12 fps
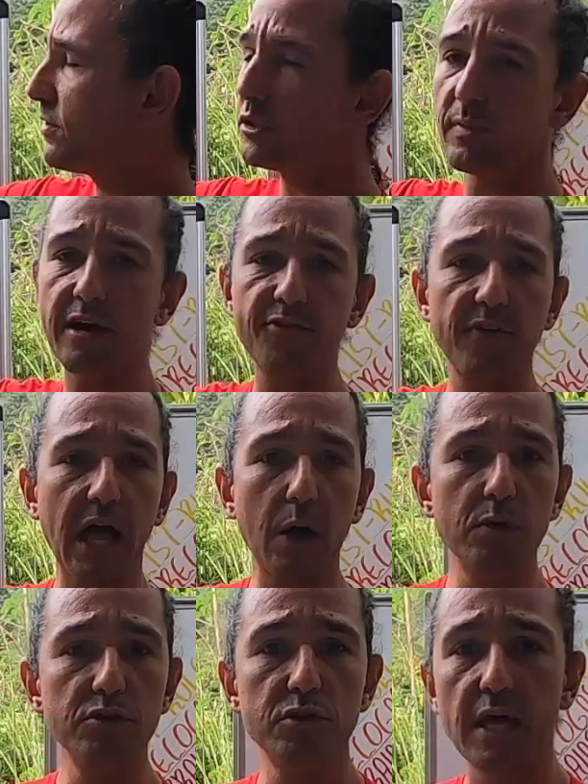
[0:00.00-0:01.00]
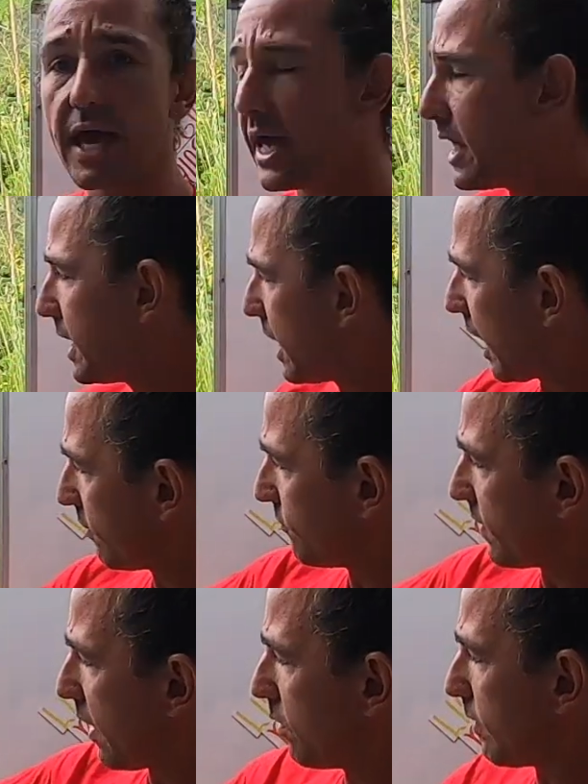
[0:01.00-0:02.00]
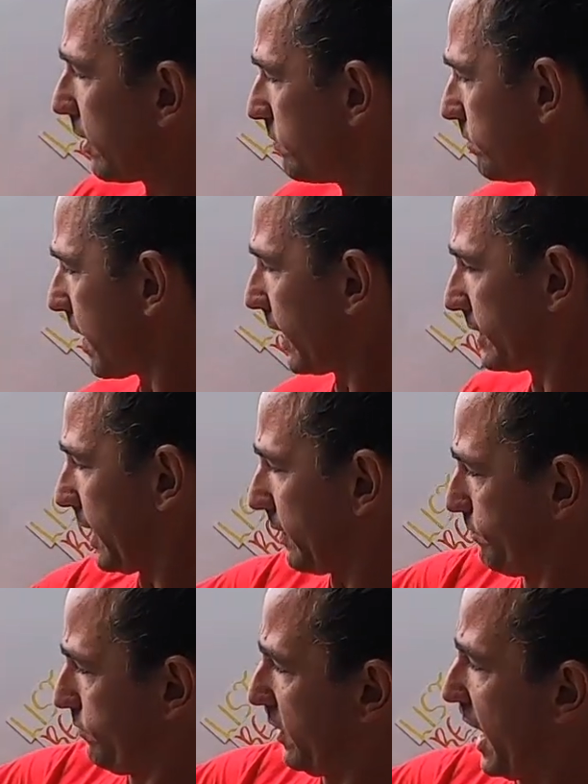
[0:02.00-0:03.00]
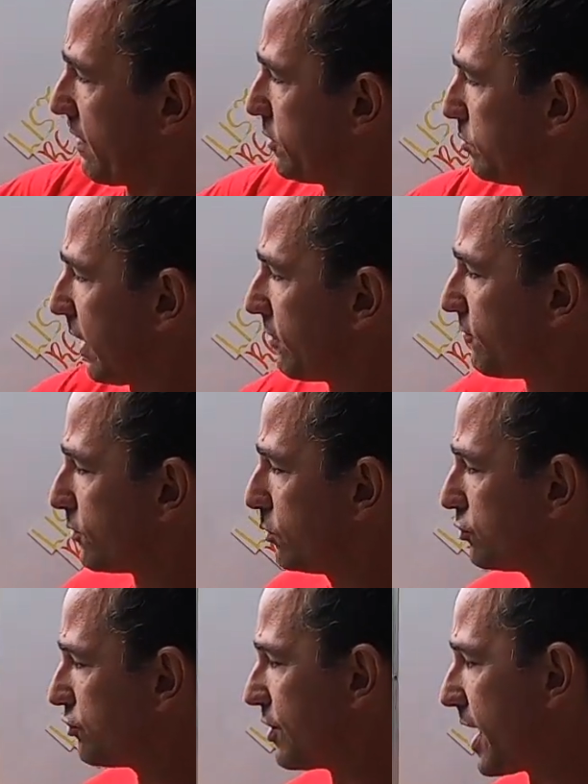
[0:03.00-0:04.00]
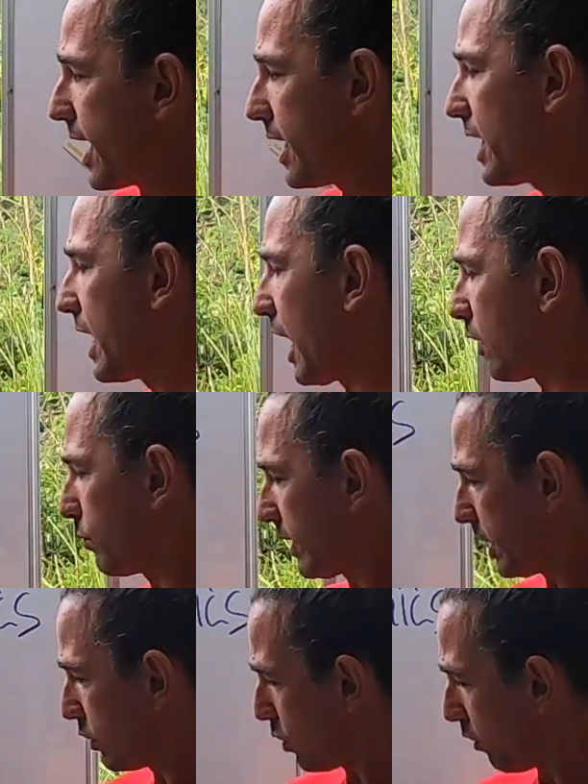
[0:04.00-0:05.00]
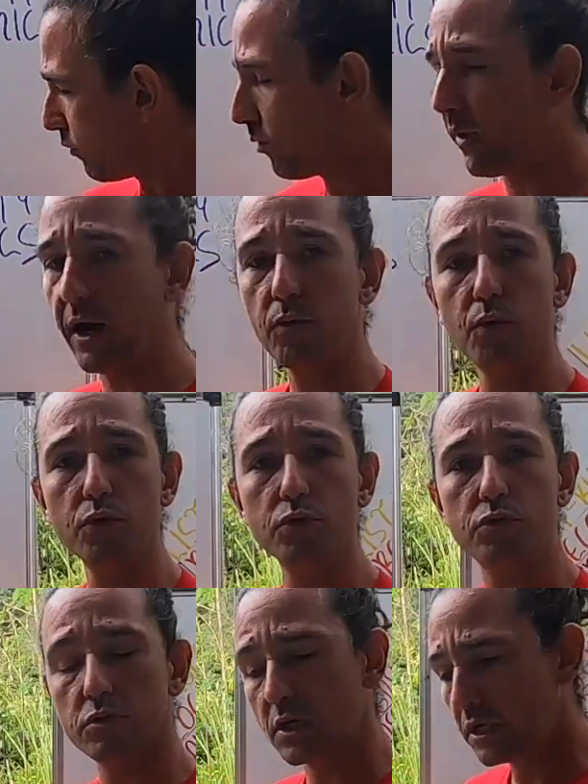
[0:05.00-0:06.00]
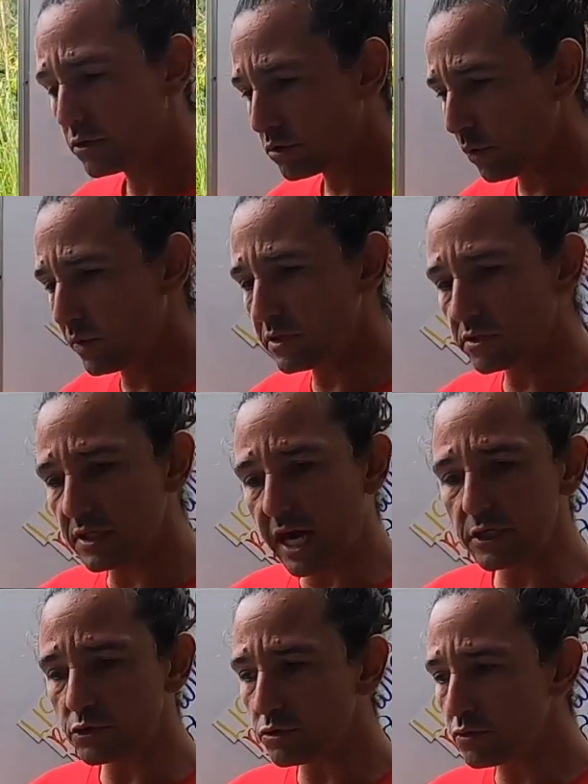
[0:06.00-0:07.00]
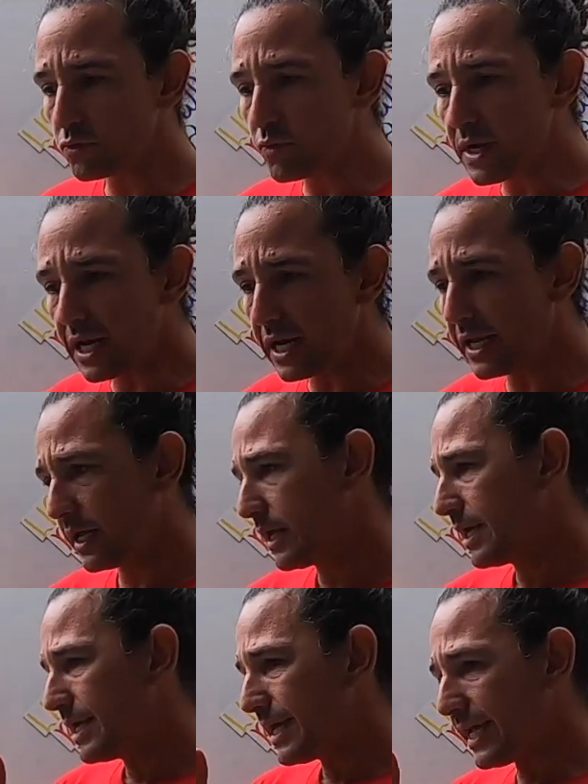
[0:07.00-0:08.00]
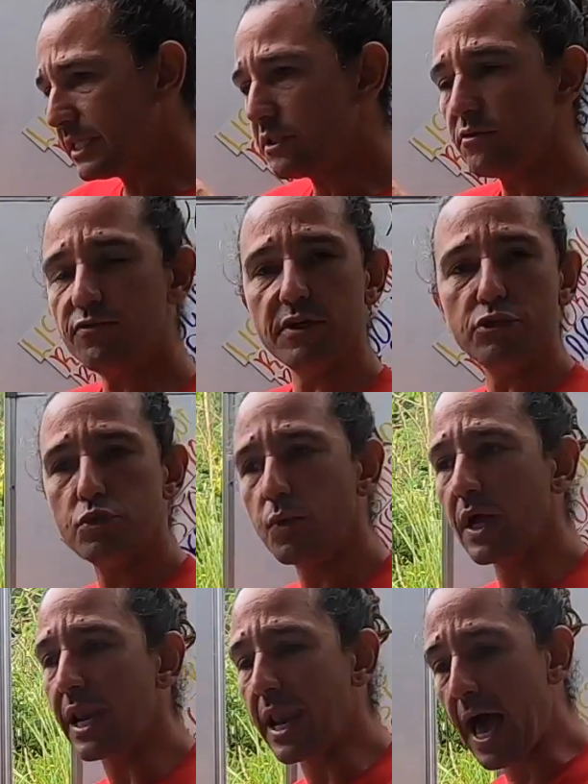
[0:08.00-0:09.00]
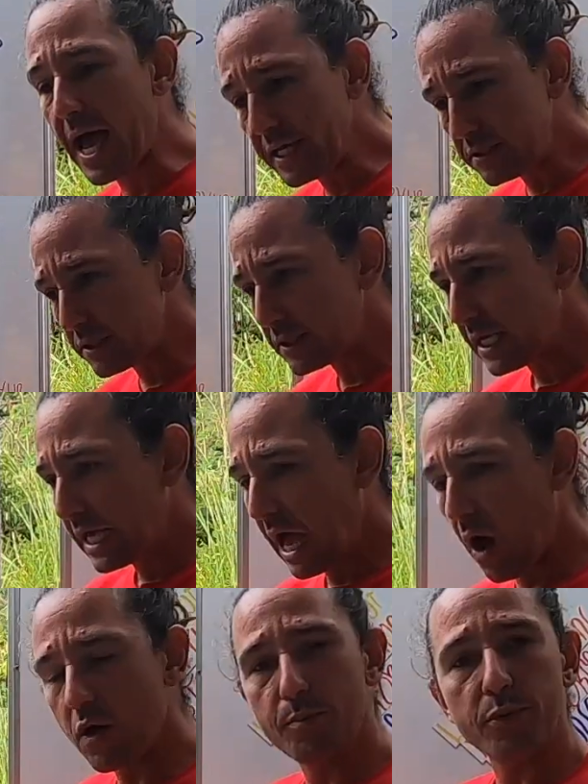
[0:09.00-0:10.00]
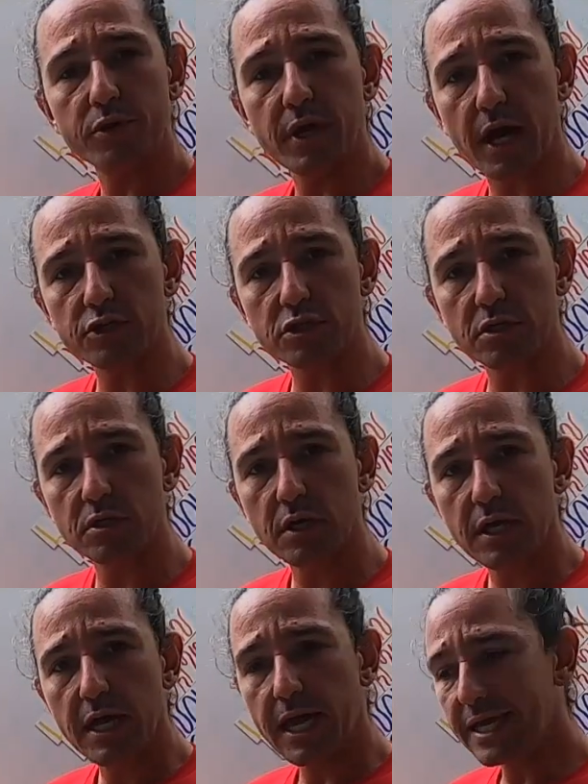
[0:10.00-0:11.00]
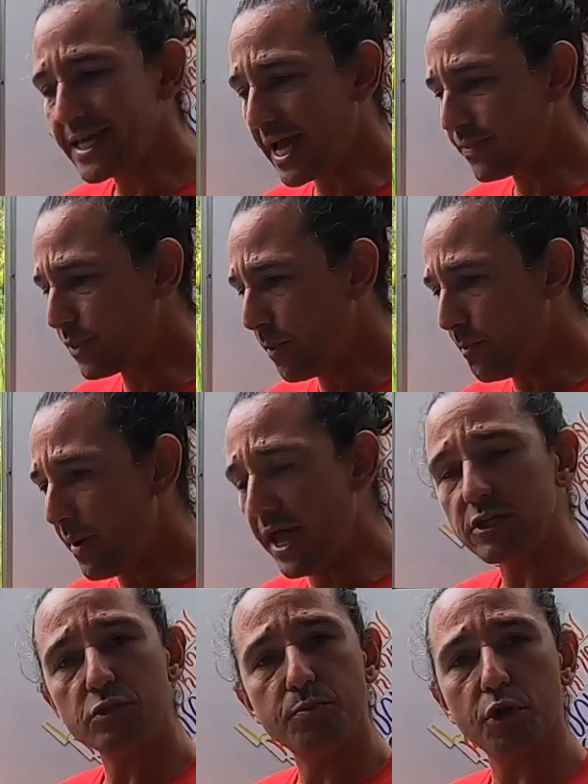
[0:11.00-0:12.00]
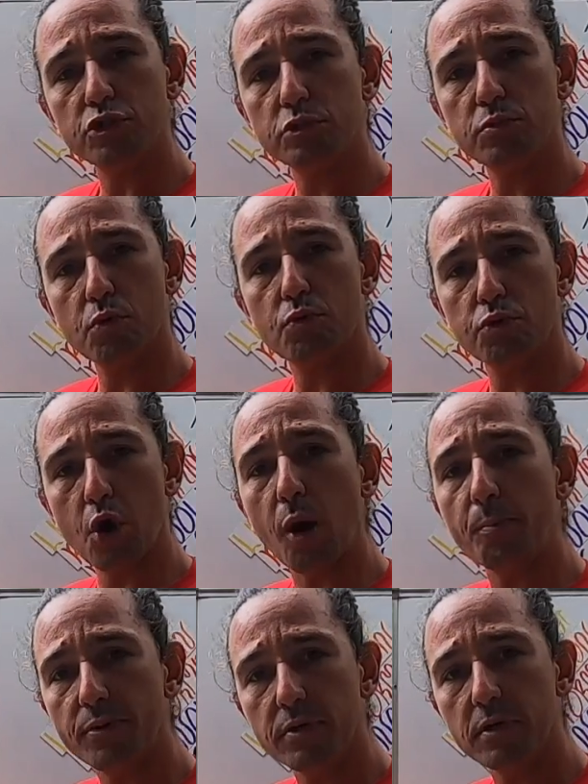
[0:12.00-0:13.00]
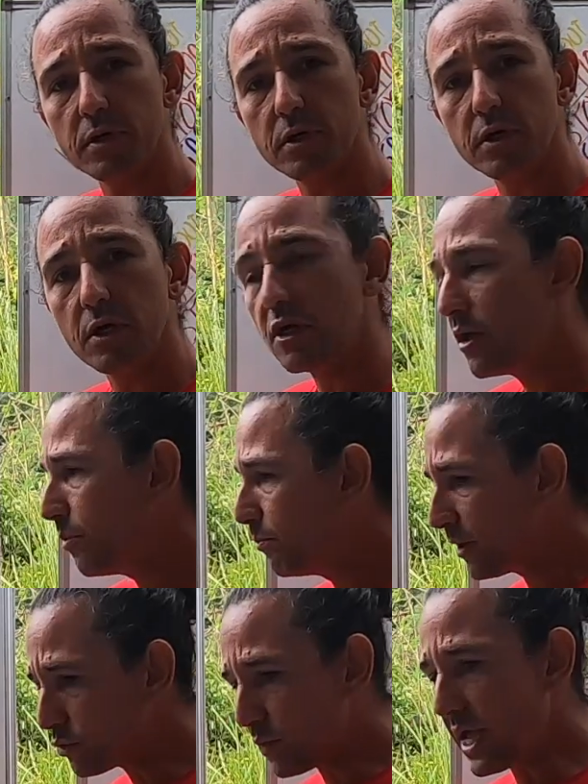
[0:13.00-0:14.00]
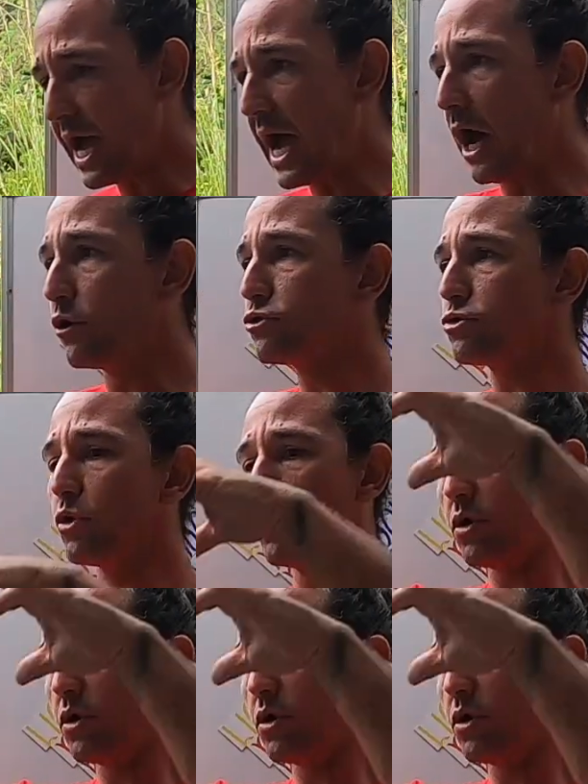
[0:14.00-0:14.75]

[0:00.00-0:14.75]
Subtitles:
my flowers there, I harvest my fruits there, I really go for my roots. So we start to really individualize our production and get the best possible crop, but we are also